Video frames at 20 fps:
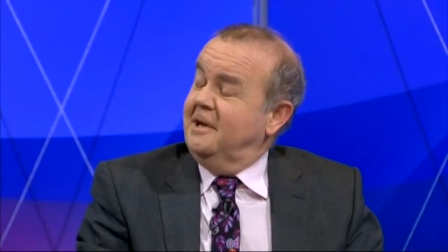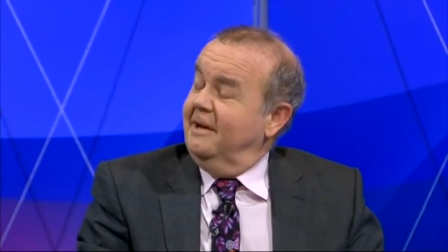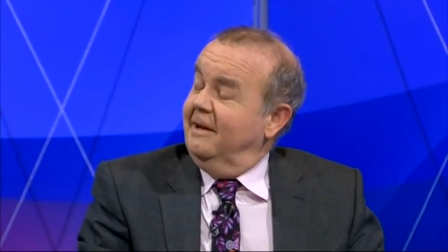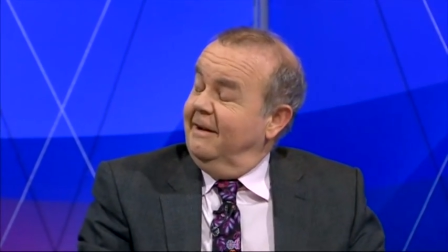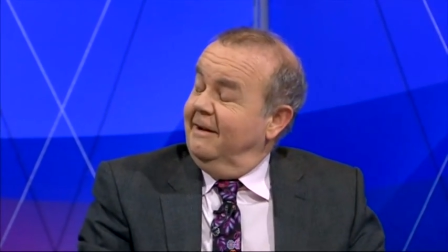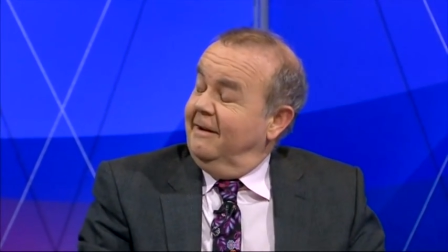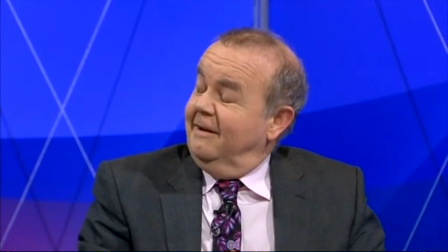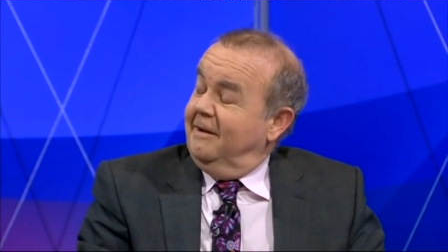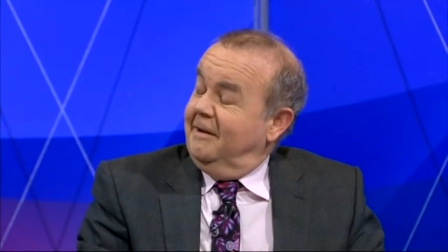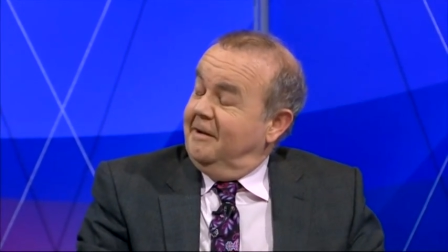you were
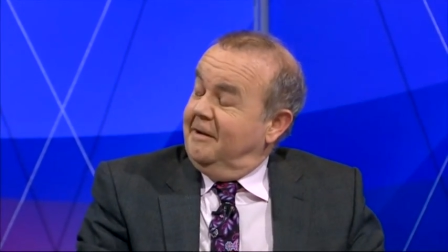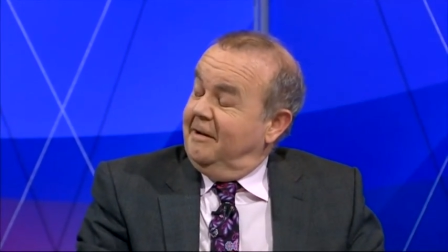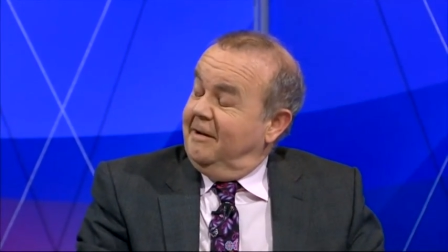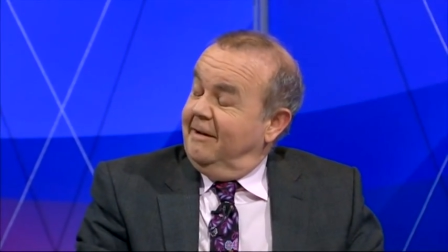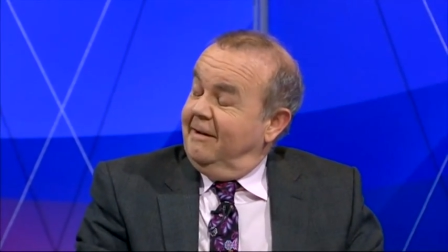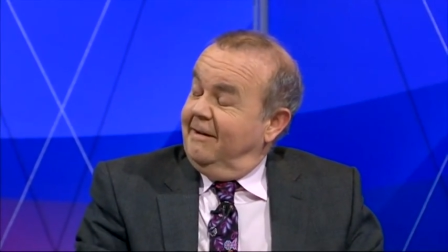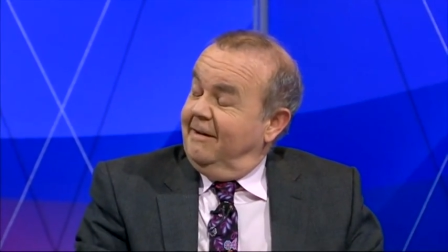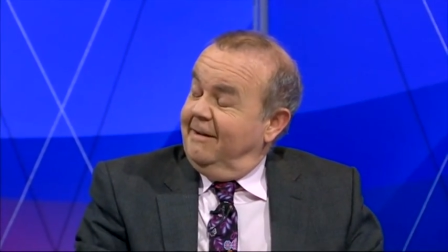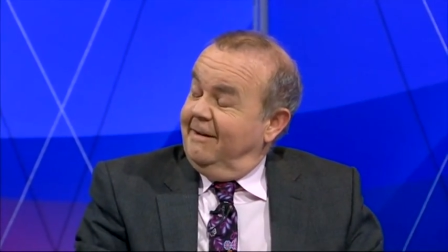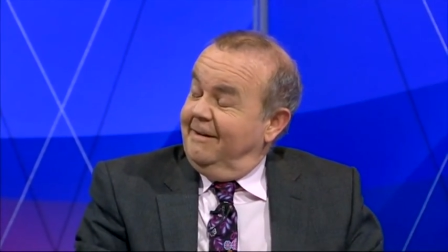there. You?
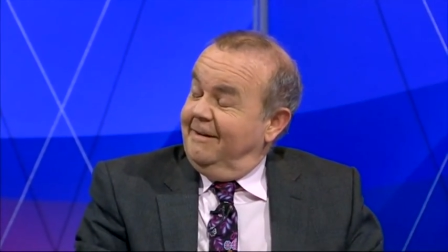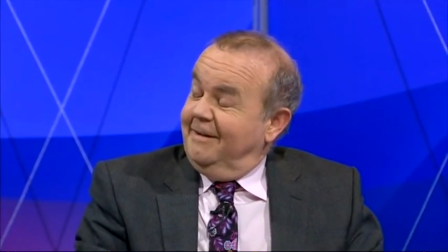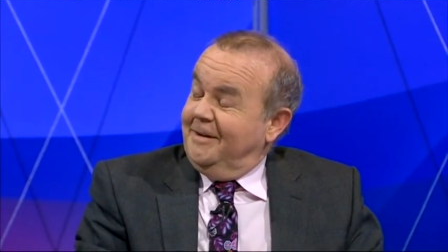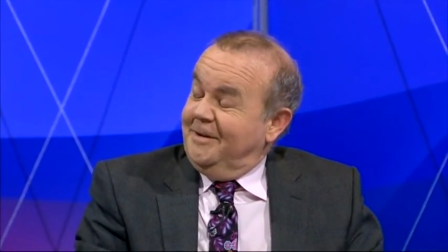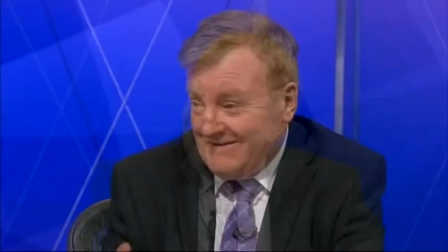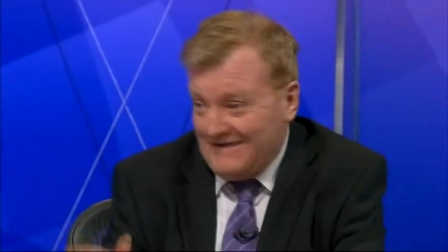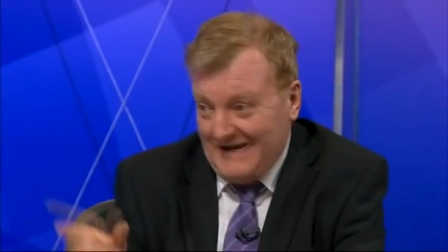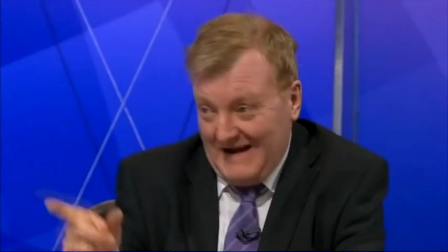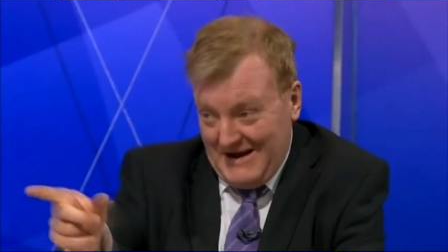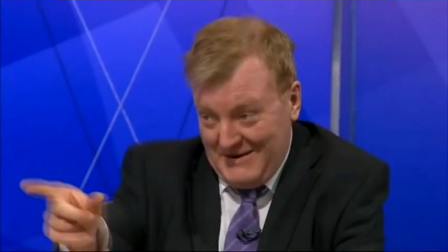you? were there
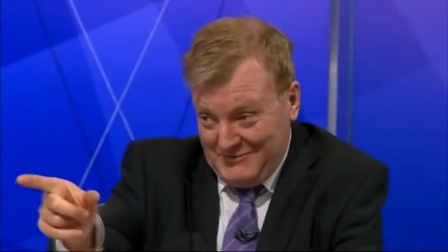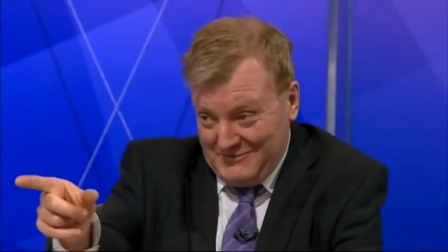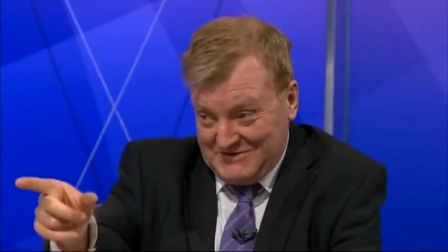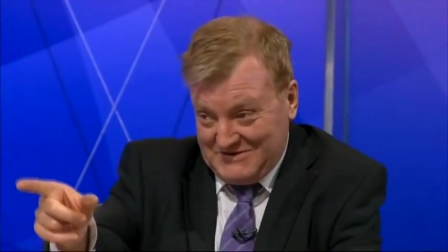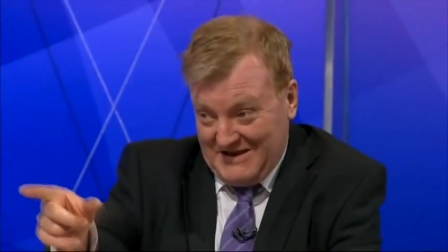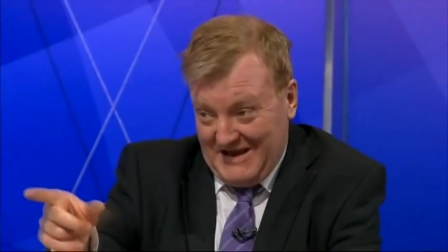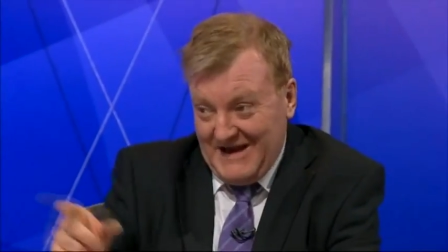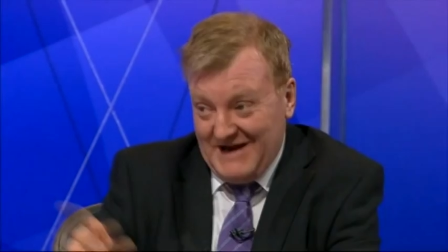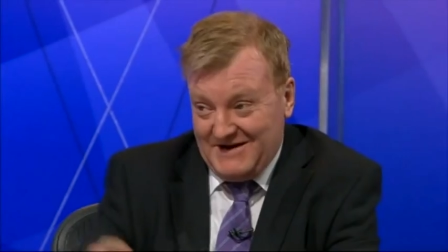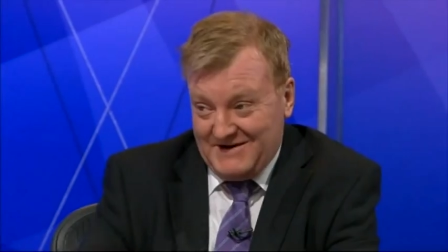as I
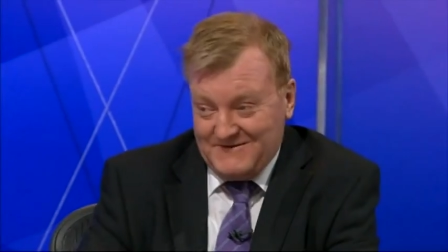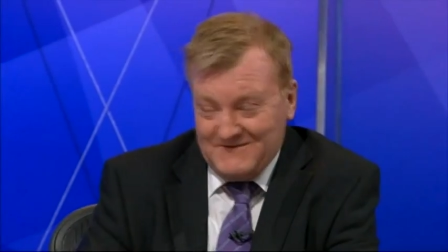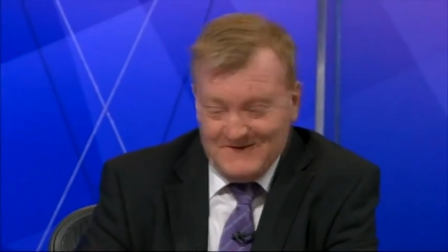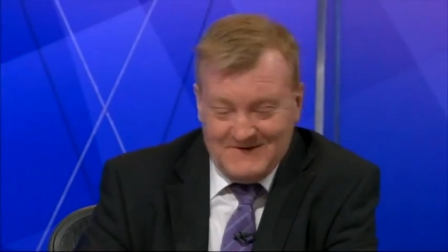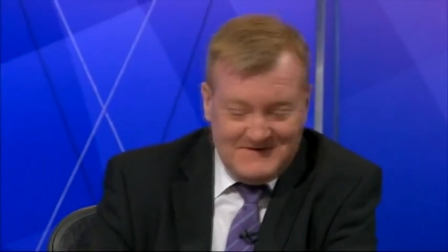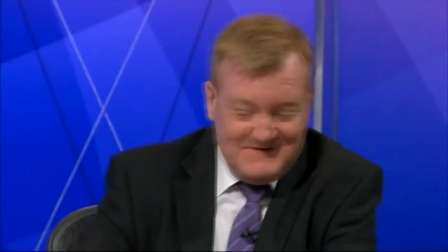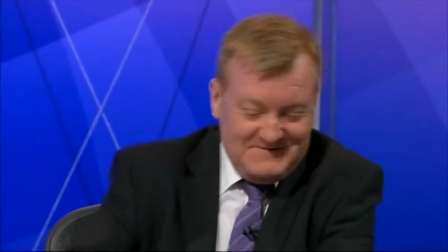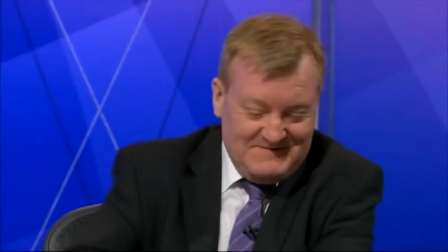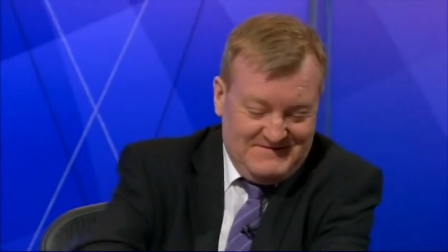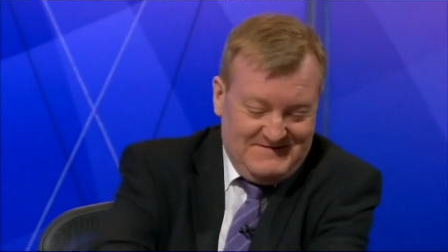well. Was
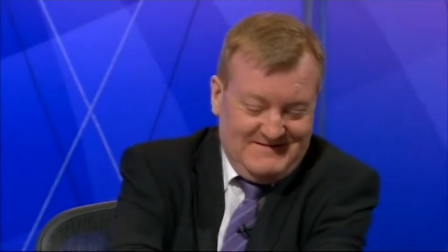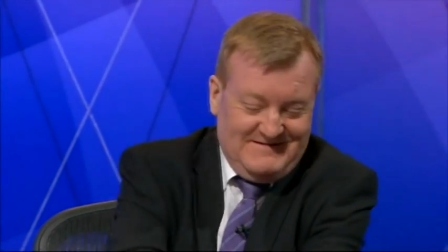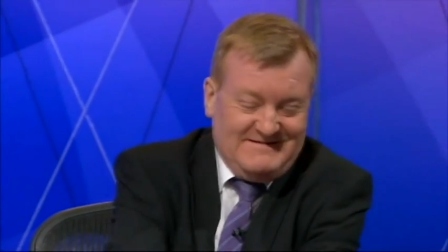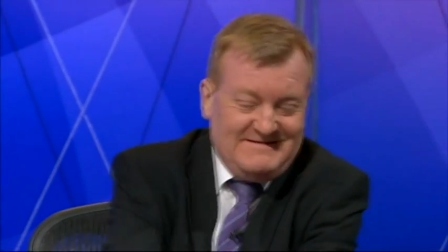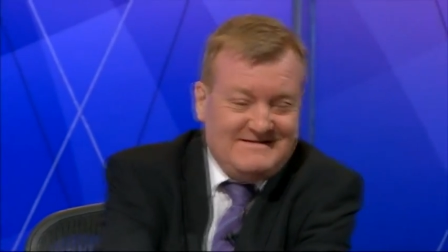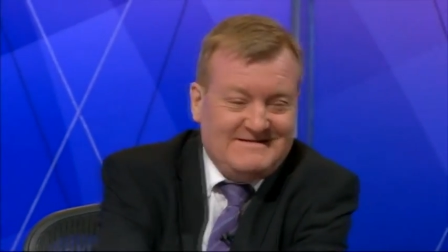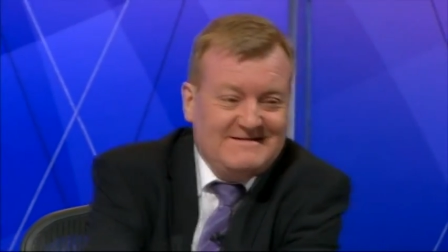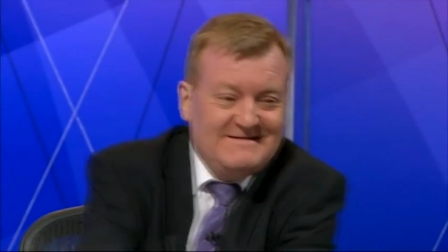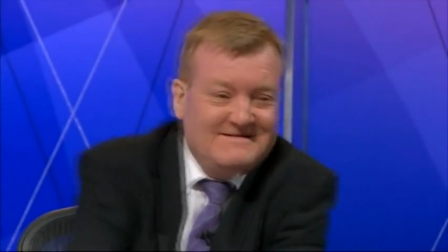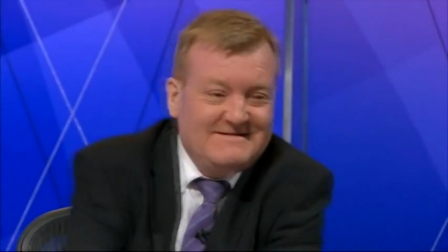there. too.
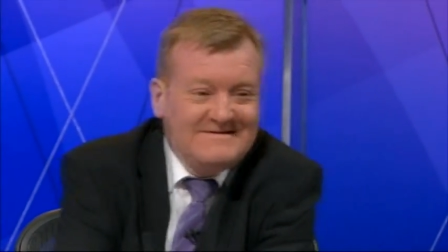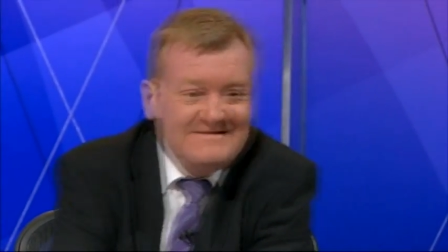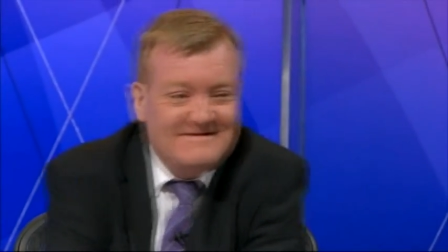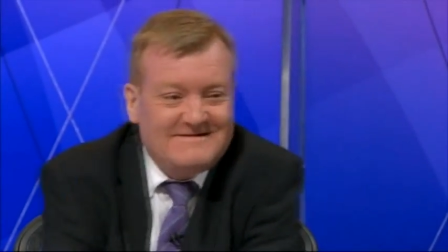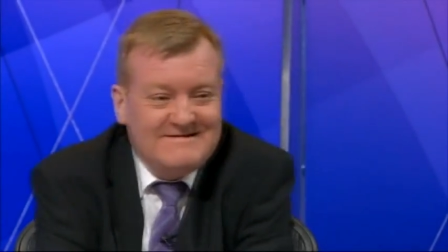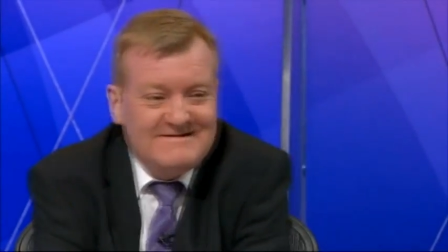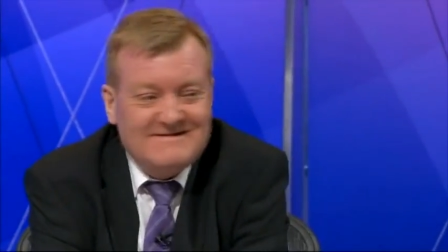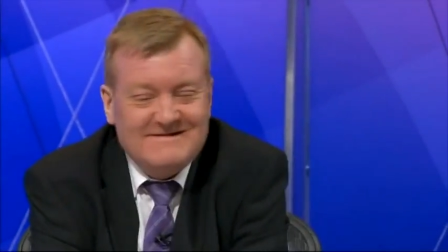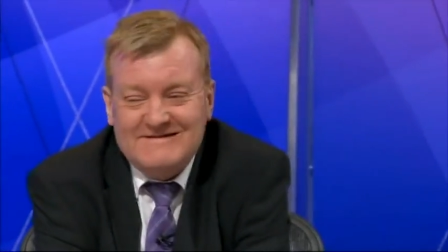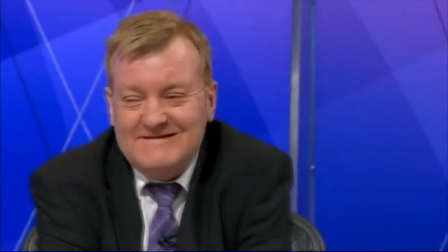It's a
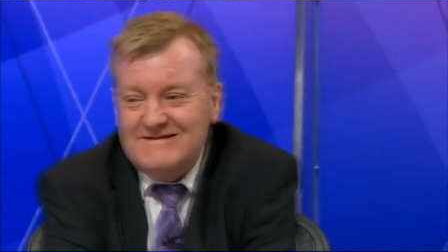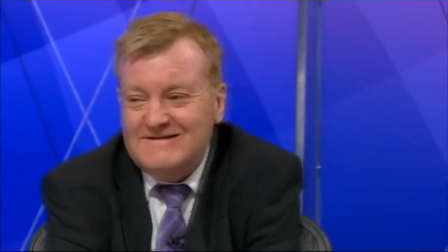true